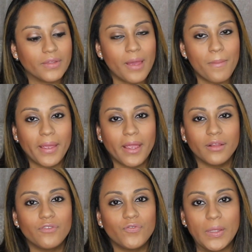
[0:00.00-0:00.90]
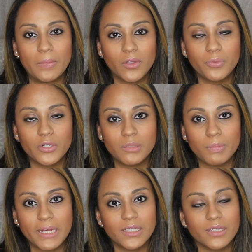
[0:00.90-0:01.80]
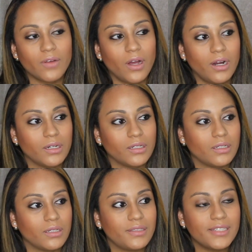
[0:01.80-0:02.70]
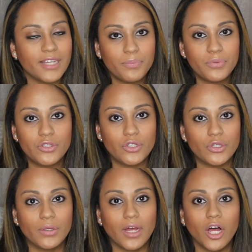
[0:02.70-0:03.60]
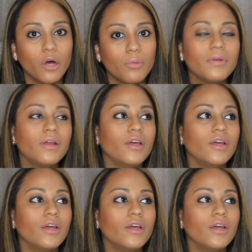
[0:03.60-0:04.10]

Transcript: male and female perspective on tips to help